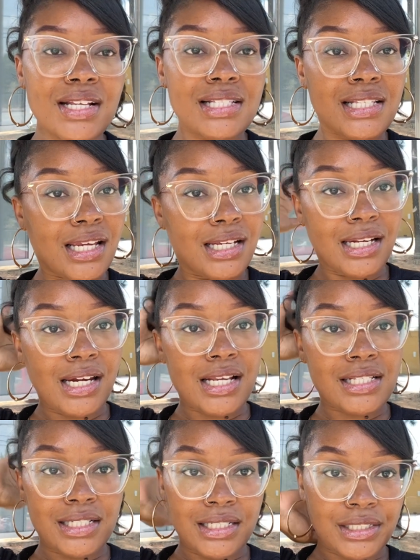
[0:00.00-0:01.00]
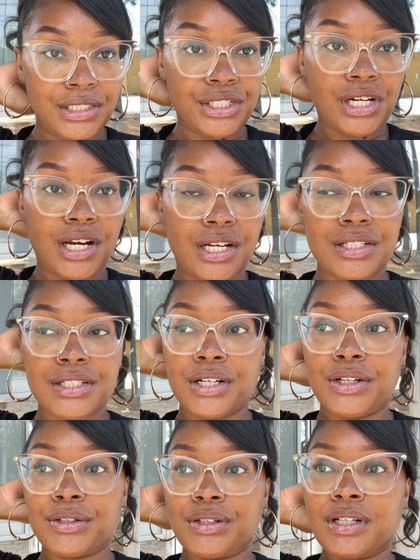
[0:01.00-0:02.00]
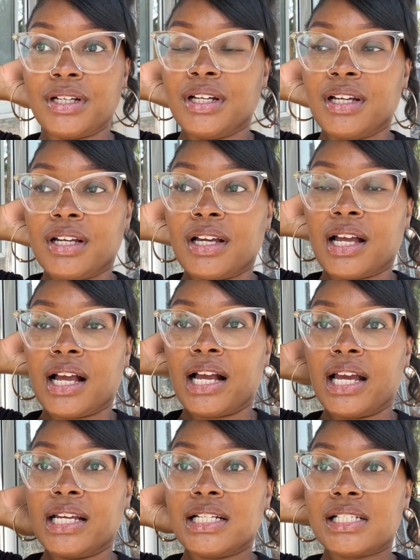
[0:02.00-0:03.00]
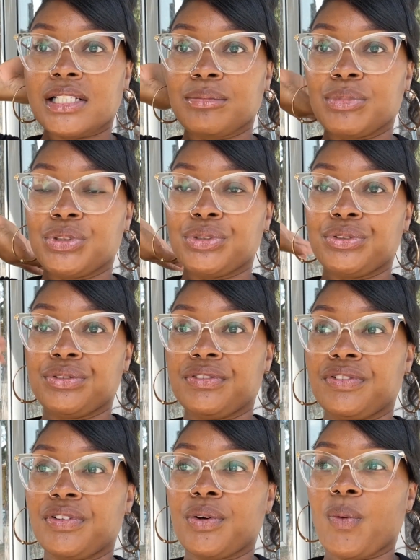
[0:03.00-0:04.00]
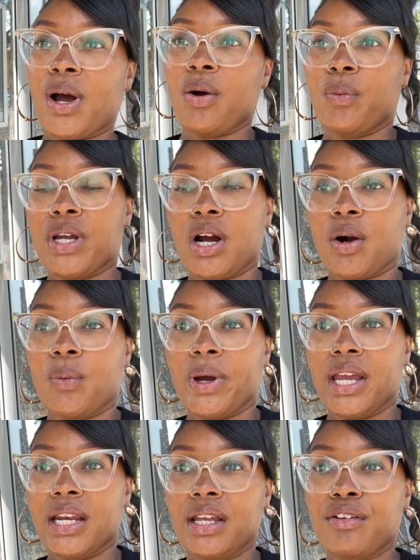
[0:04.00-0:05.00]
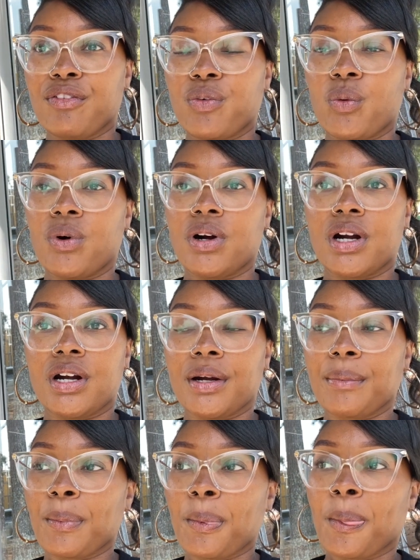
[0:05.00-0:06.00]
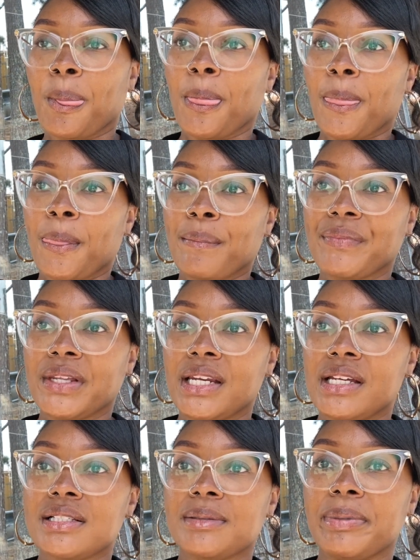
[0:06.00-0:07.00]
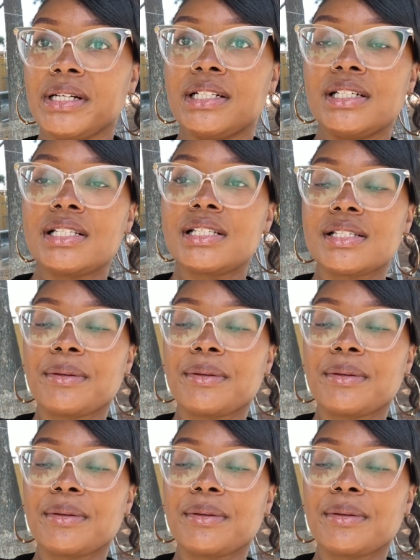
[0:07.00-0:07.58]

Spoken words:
sitting in that sun, child, so I had us to move while we are waiting for the next bus.